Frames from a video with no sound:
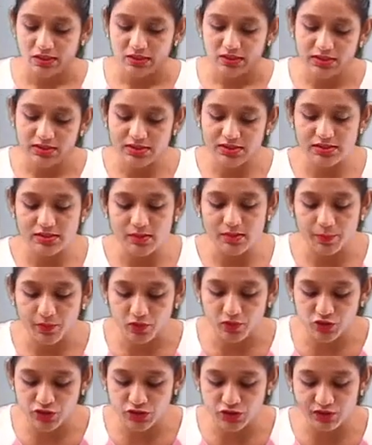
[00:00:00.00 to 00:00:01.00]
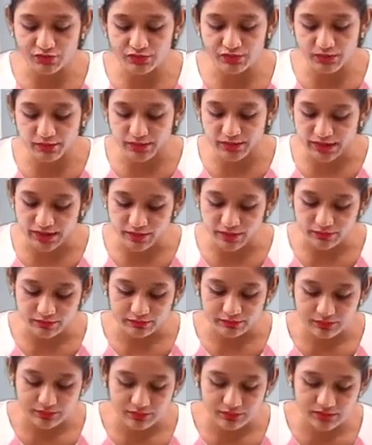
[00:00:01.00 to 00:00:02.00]
this is the portion of the medium,
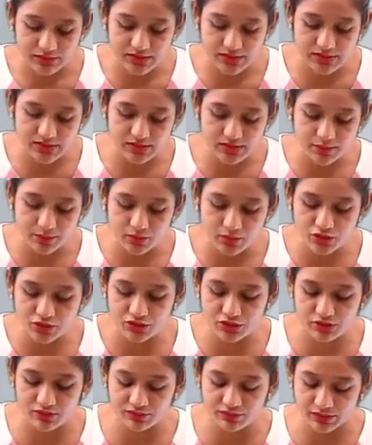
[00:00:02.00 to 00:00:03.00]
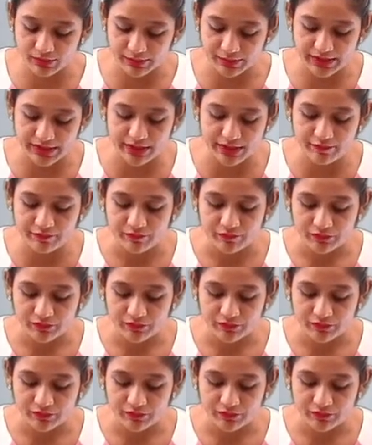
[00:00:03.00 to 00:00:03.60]
this is the portion of the medium,